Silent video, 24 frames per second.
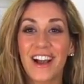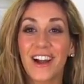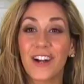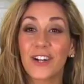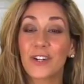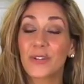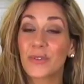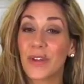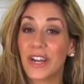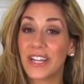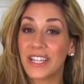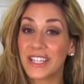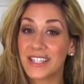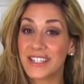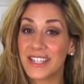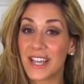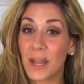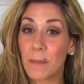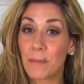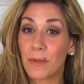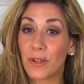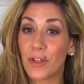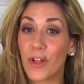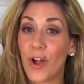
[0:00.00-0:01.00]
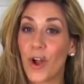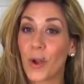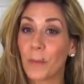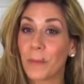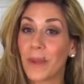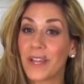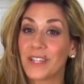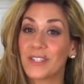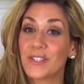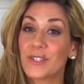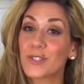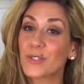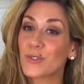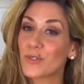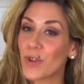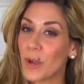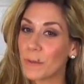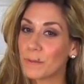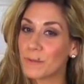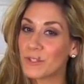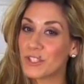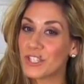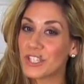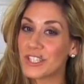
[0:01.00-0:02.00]
A great example are my
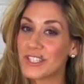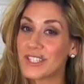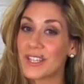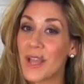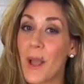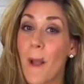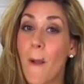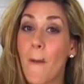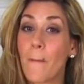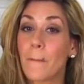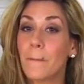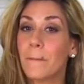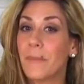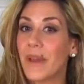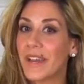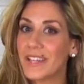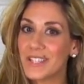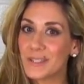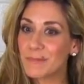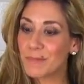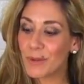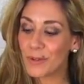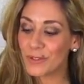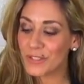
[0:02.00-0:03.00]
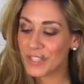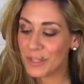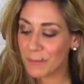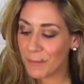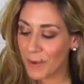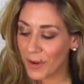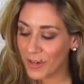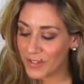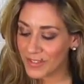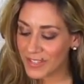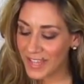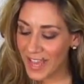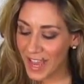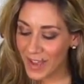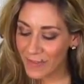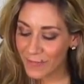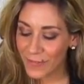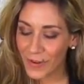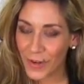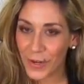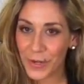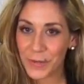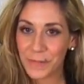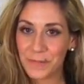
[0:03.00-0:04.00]
scrumptious best protein bars
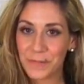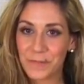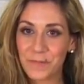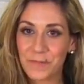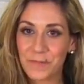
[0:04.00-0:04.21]
ever